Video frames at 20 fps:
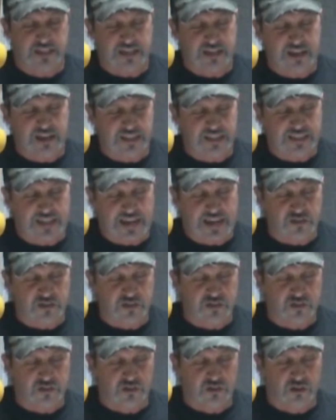Say not
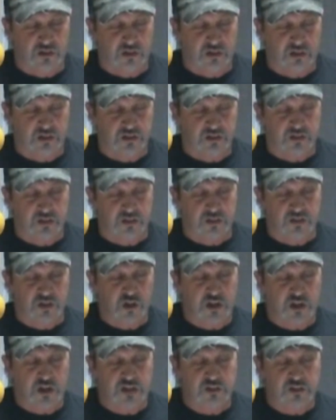thousands are gone.
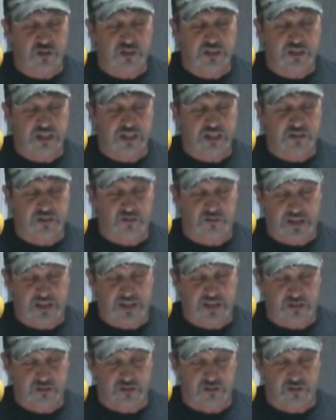Turn out your tens
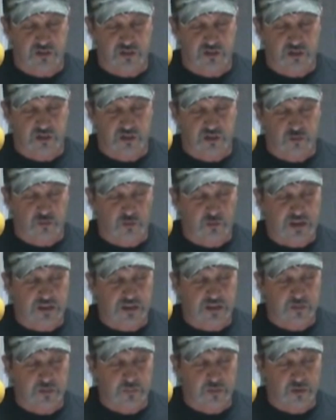of thousands. Throw
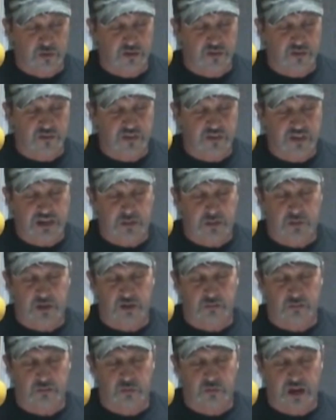not the burden of the day
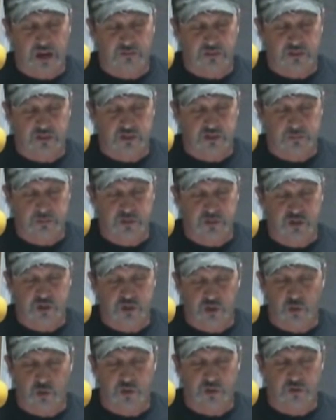upon providence,
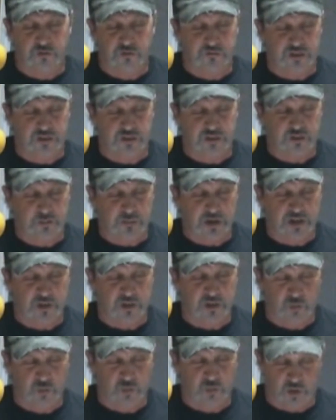but show your faith
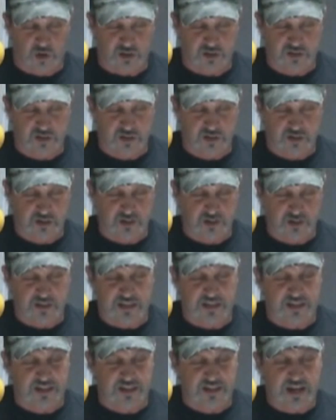by your works,
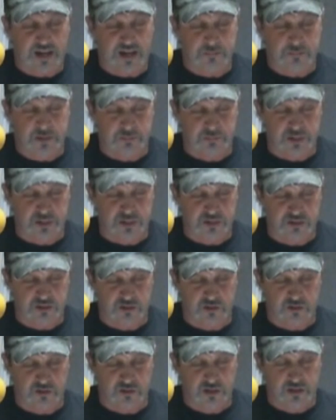that God may
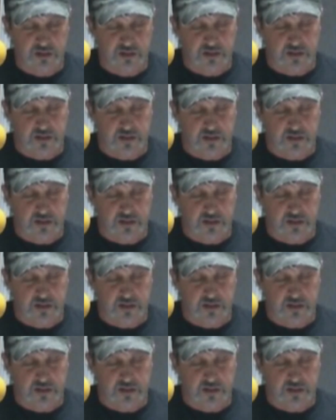bless you.